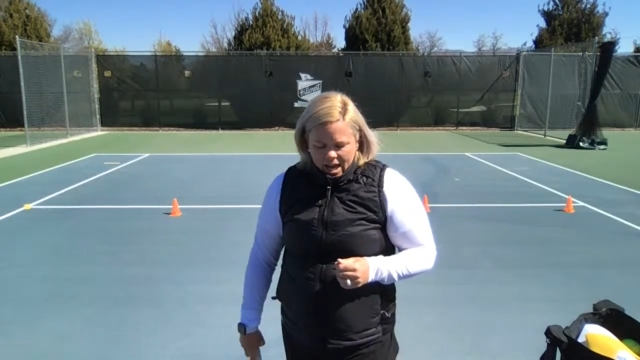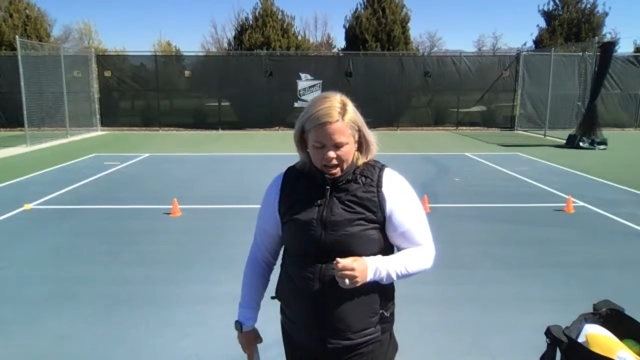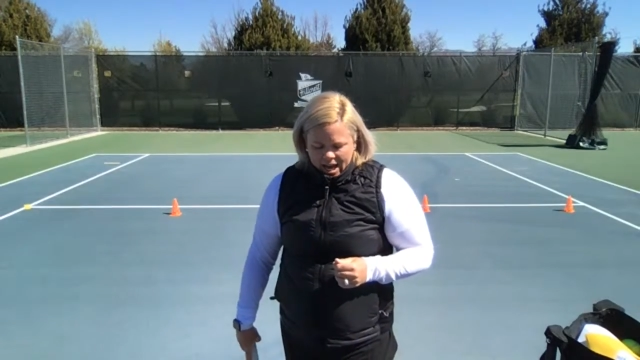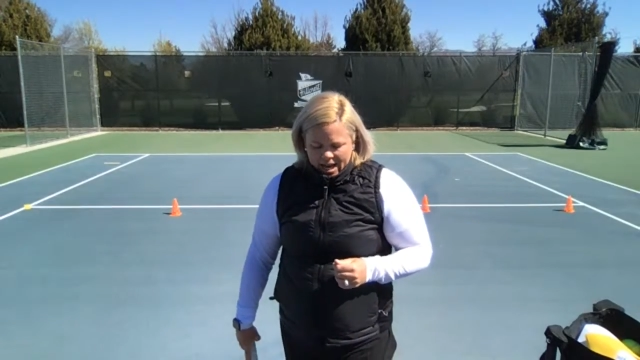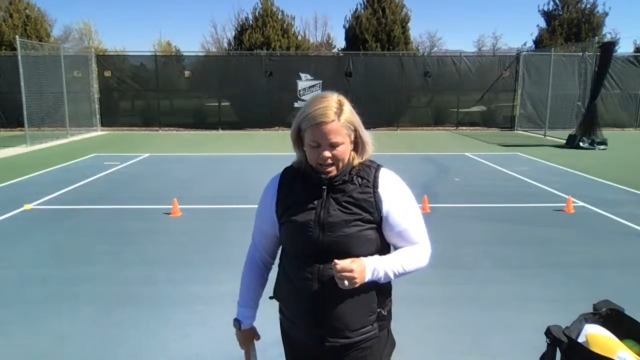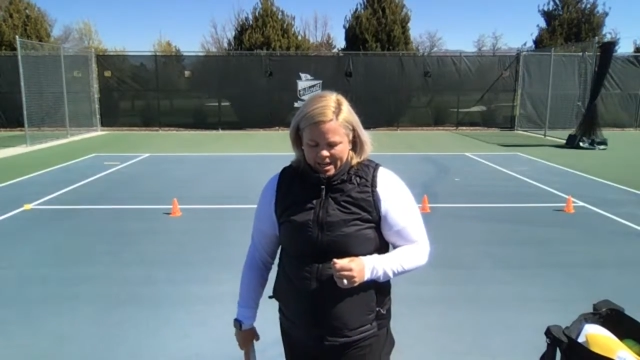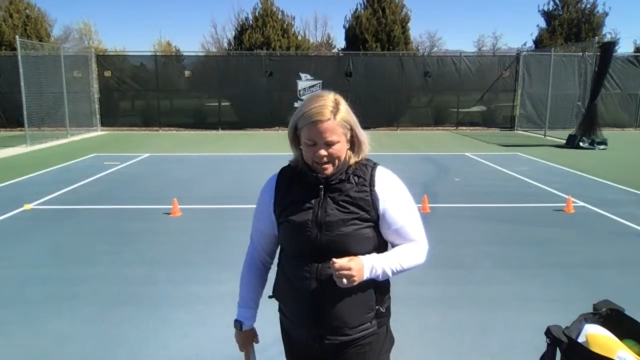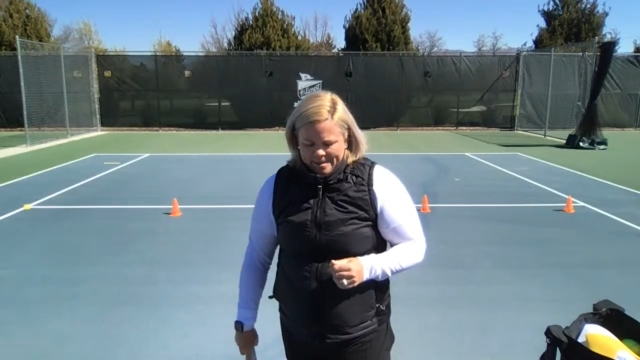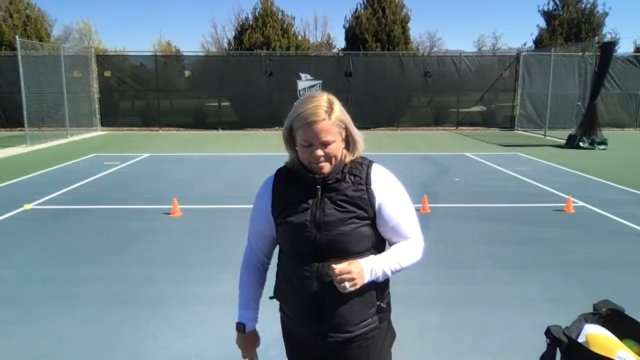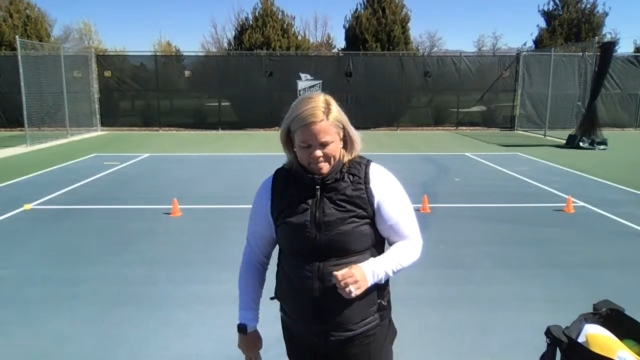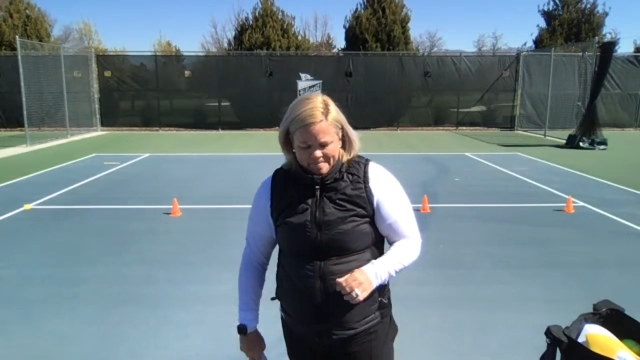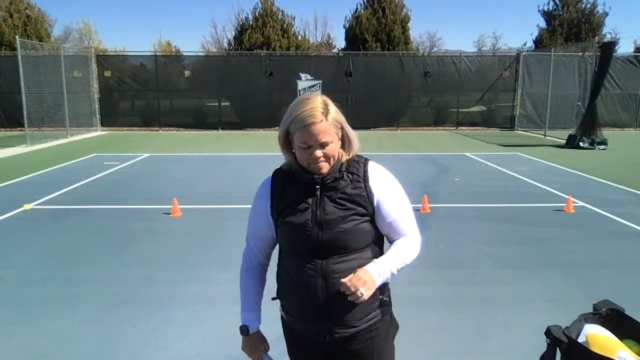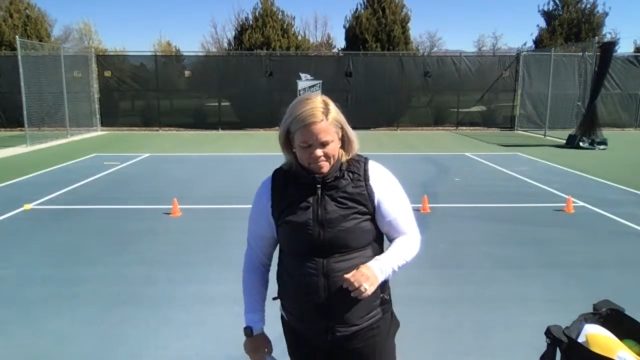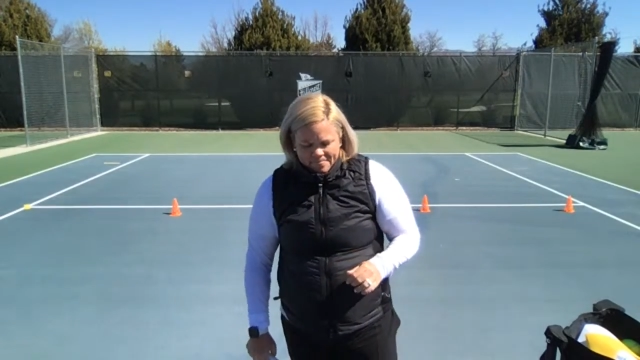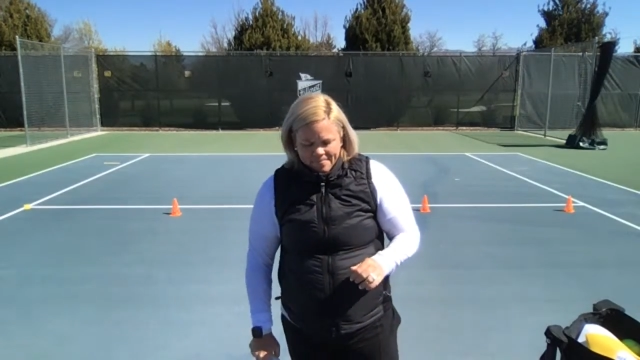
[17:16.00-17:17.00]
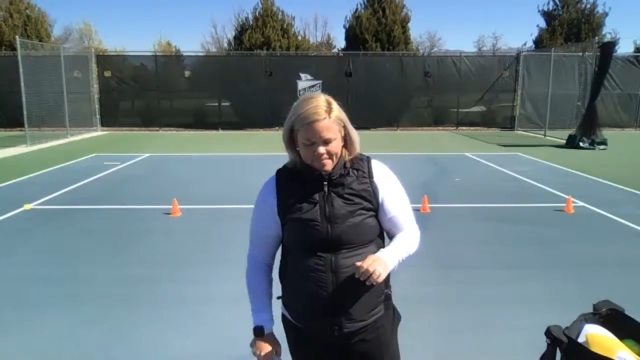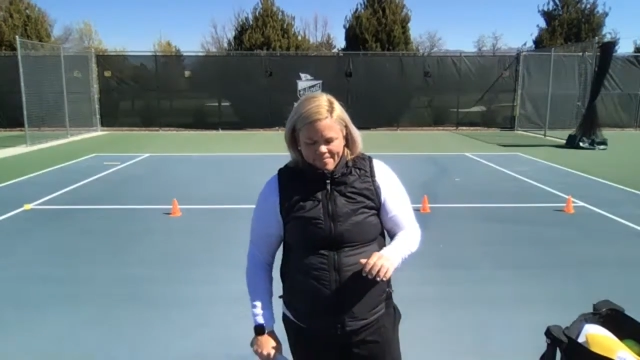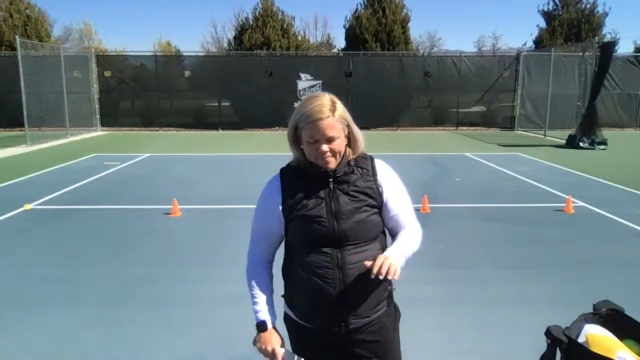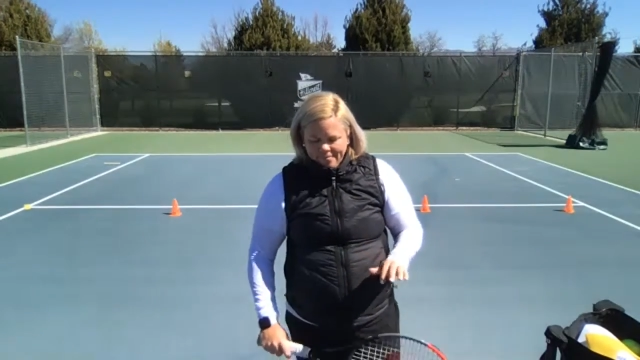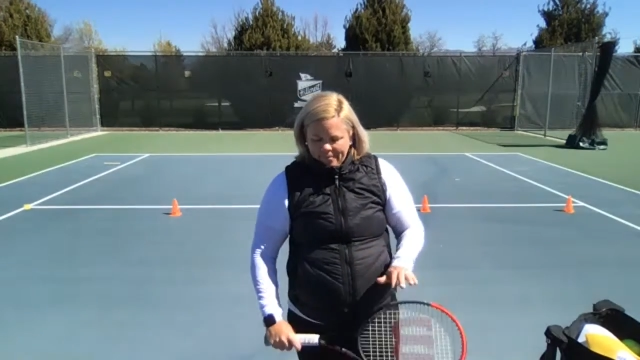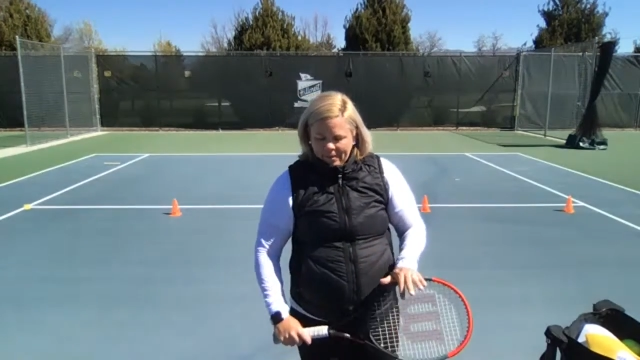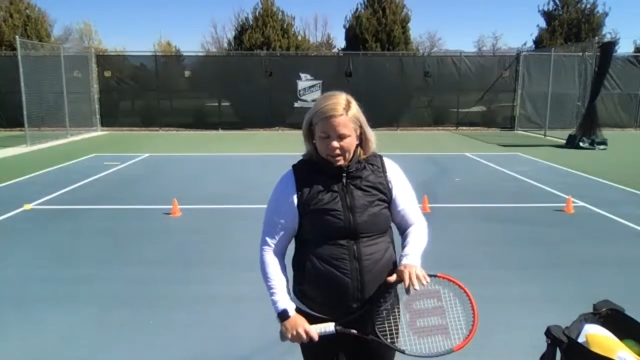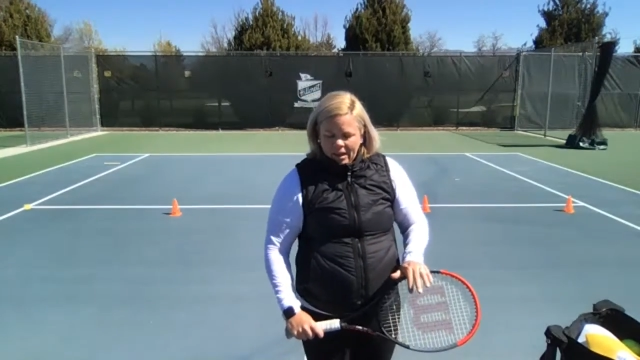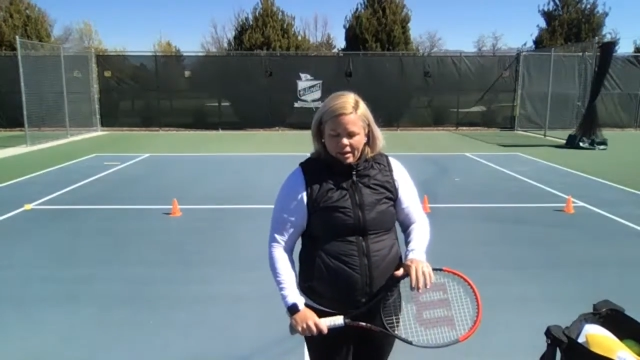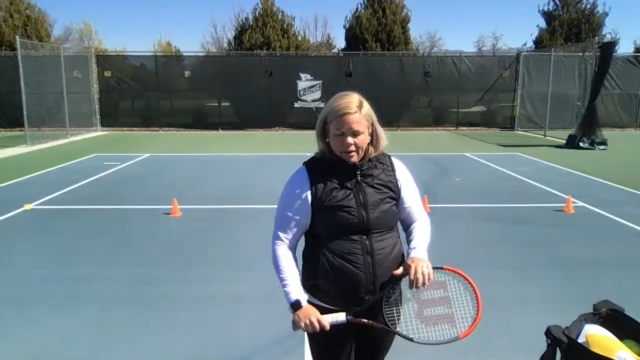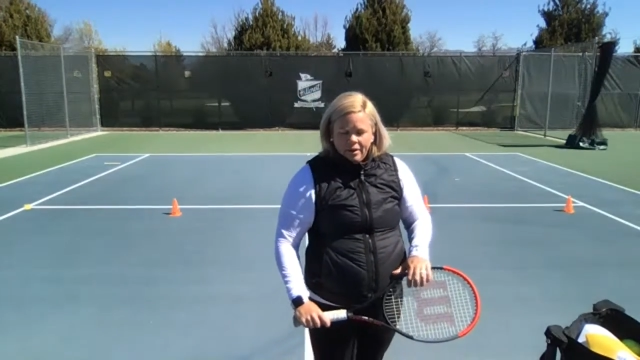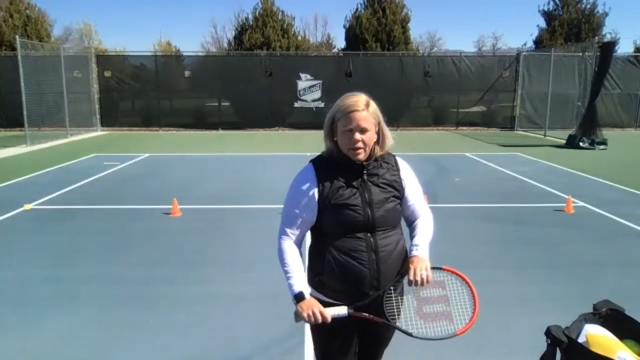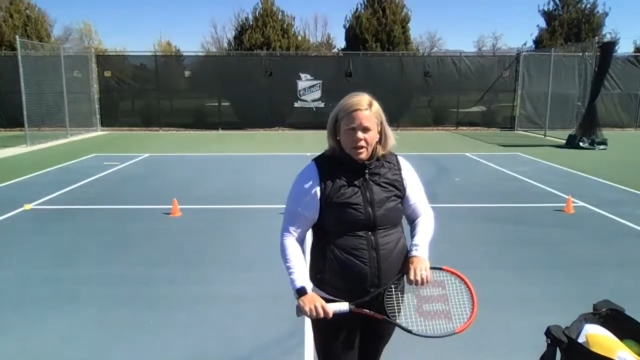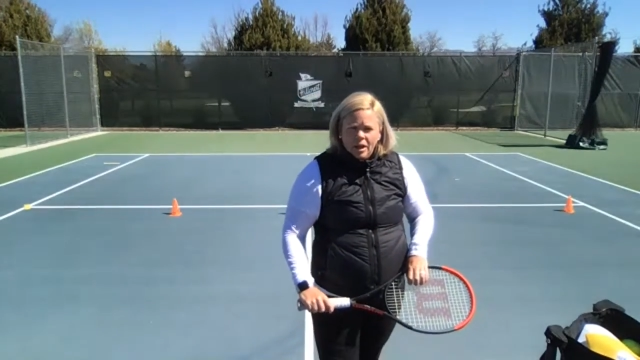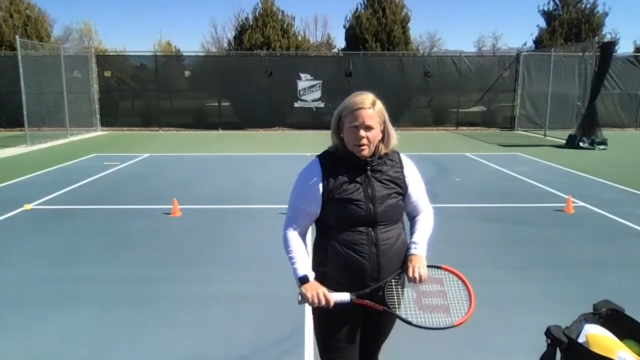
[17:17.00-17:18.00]

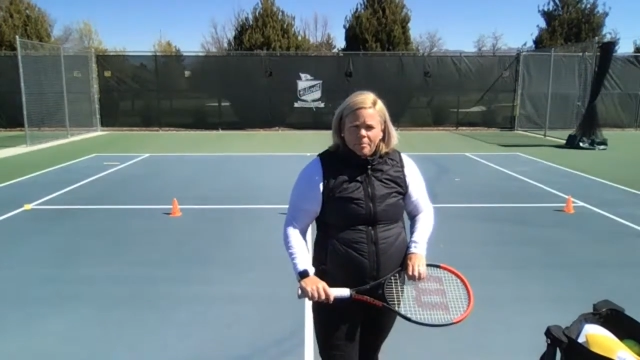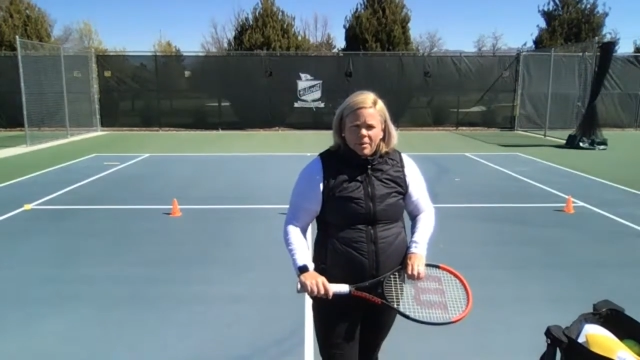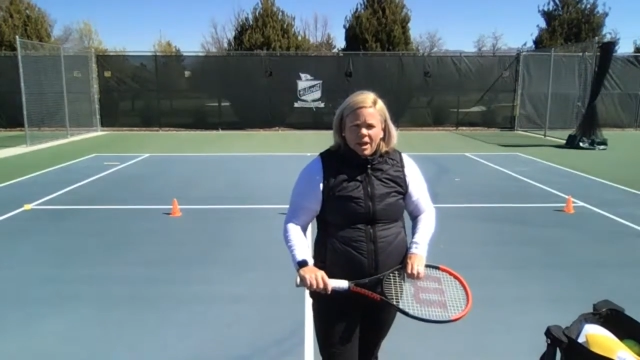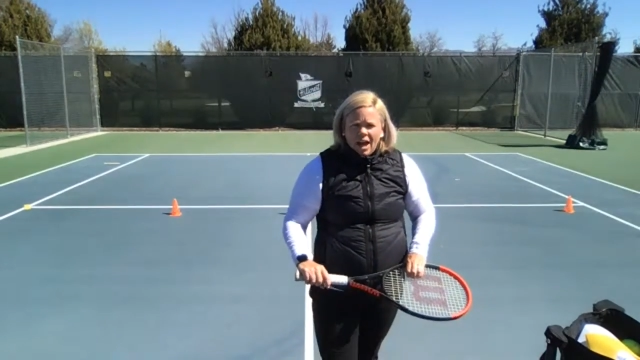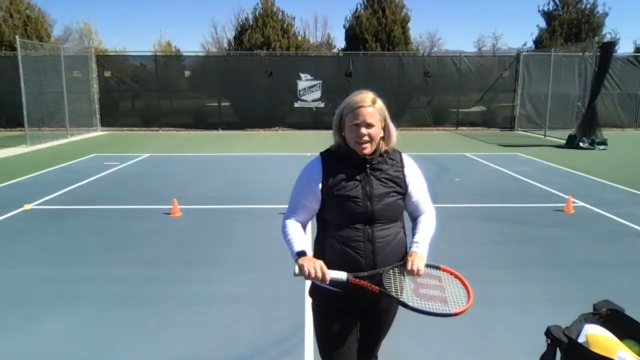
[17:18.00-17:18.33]
But